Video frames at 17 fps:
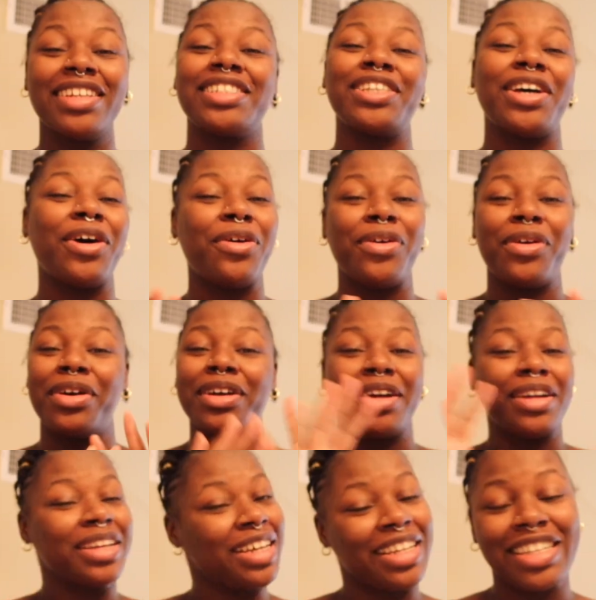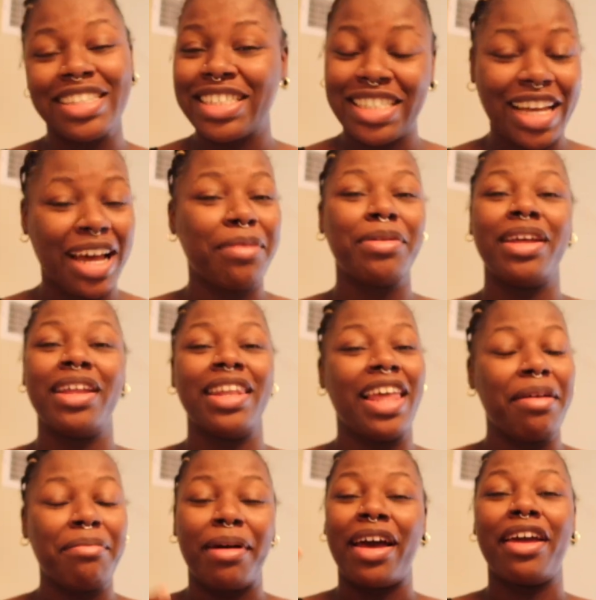So it's time to
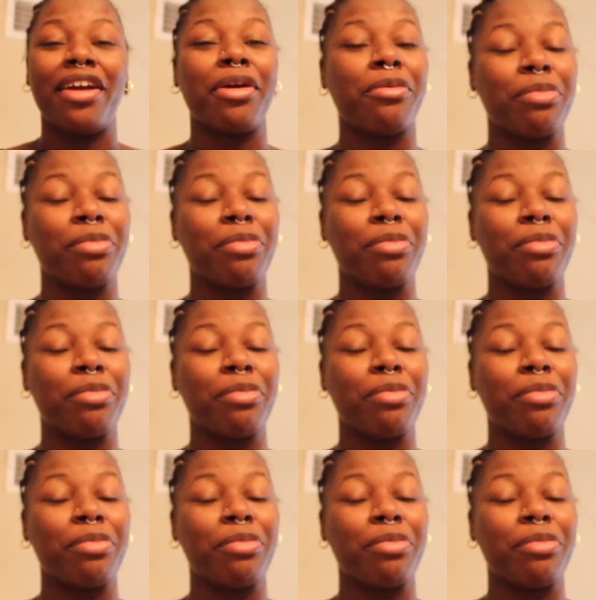let my hair